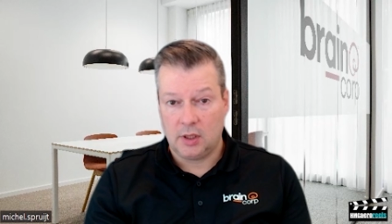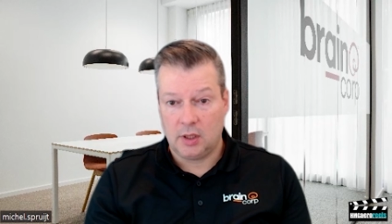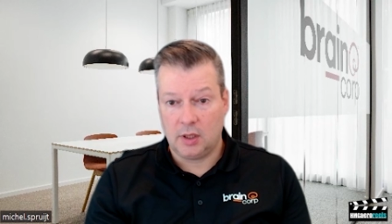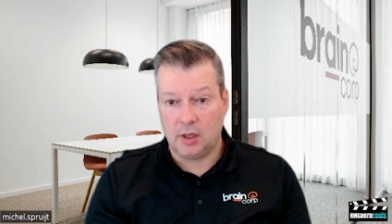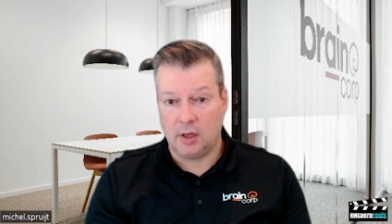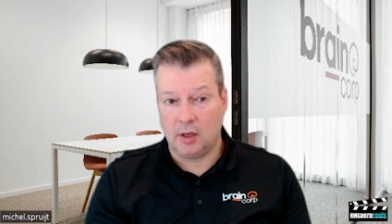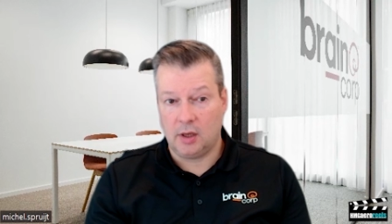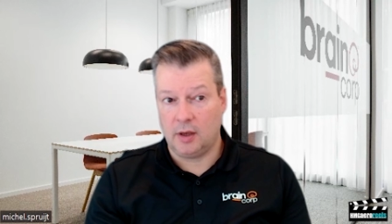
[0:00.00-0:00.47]

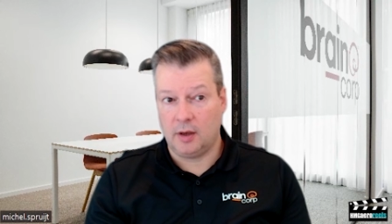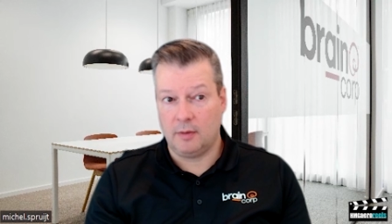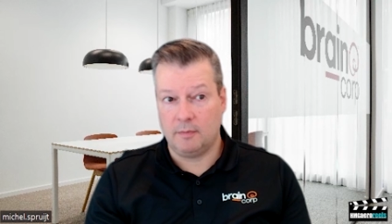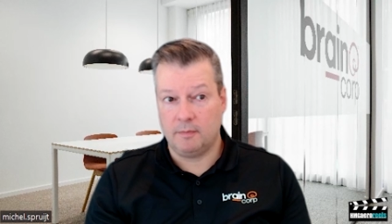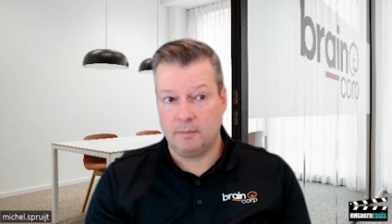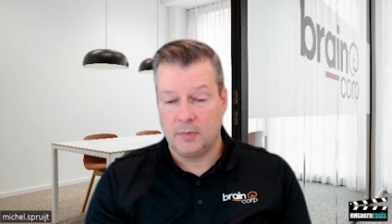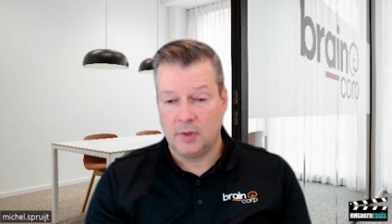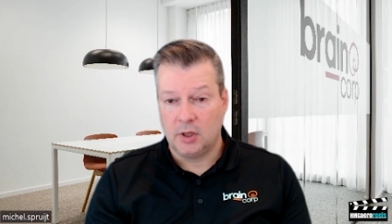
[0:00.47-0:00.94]

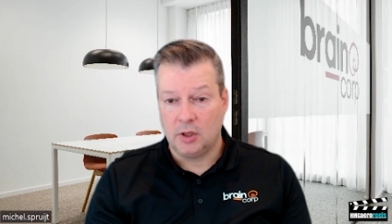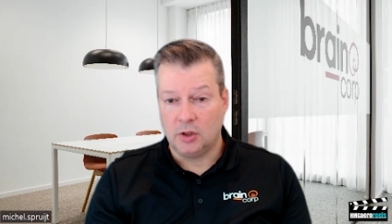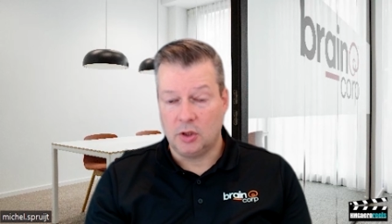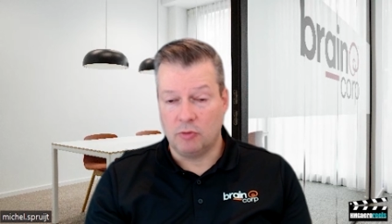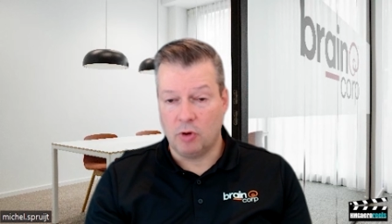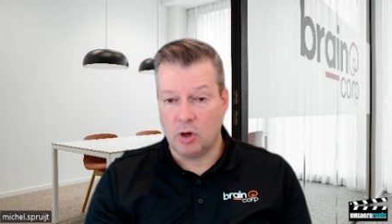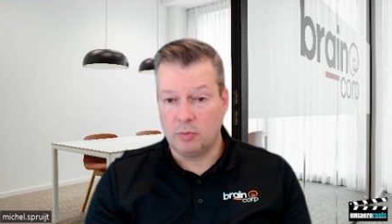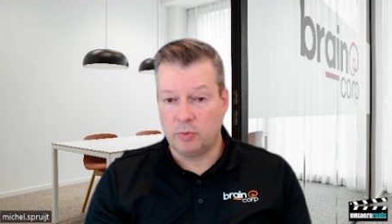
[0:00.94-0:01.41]

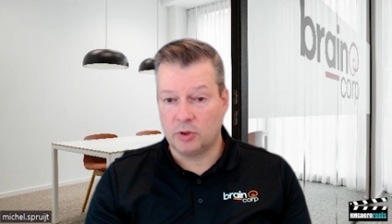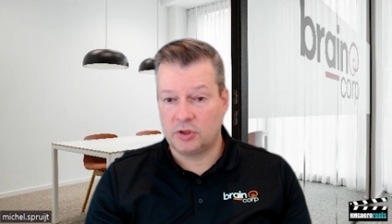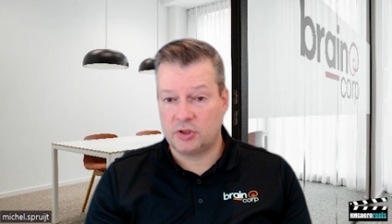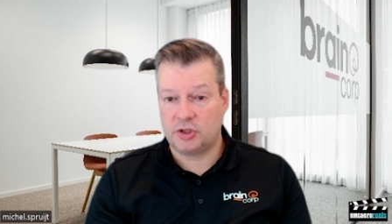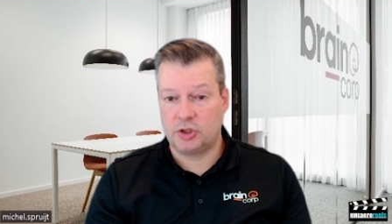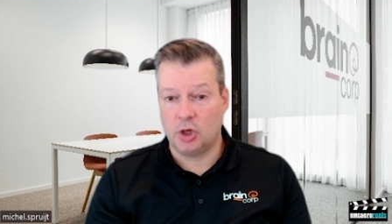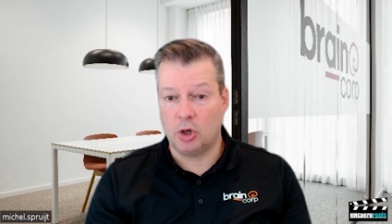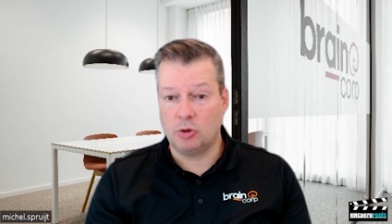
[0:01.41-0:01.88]
the
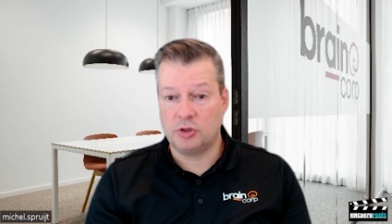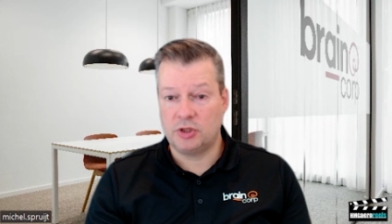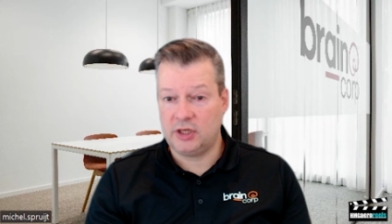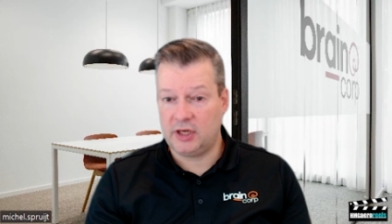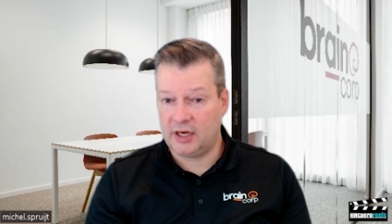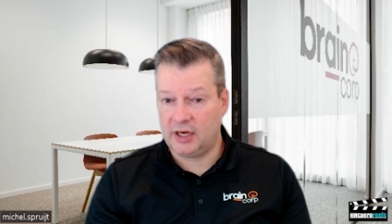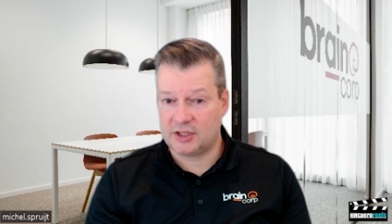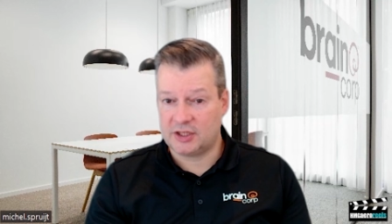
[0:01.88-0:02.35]
robot shows
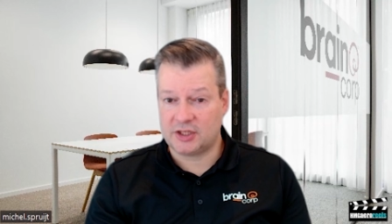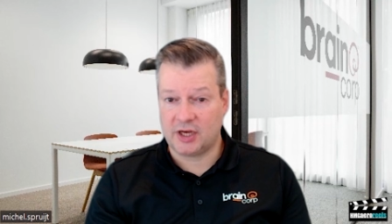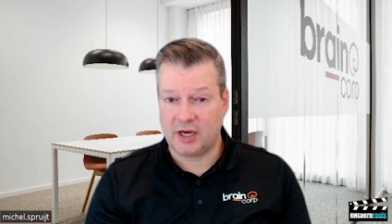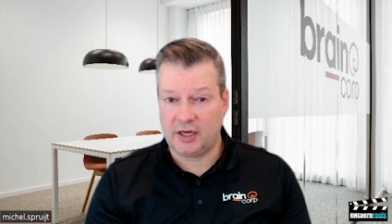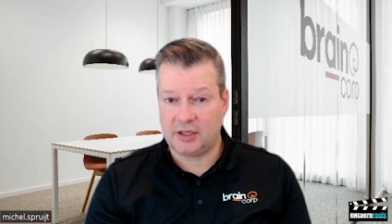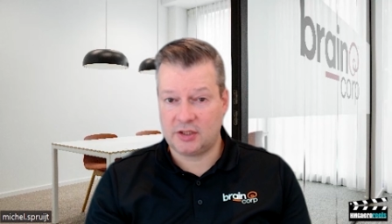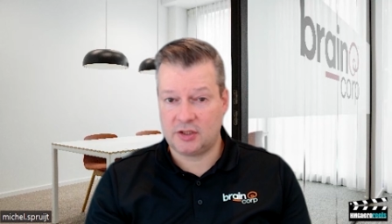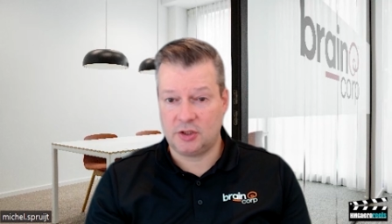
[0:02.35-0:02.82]
the
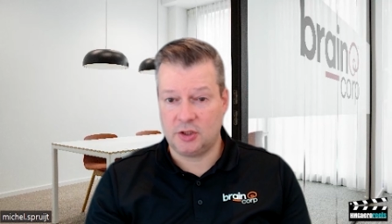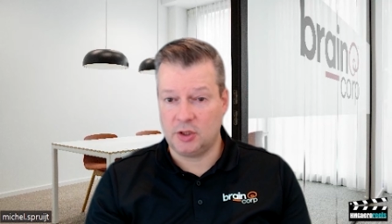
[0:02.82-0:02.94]
insights.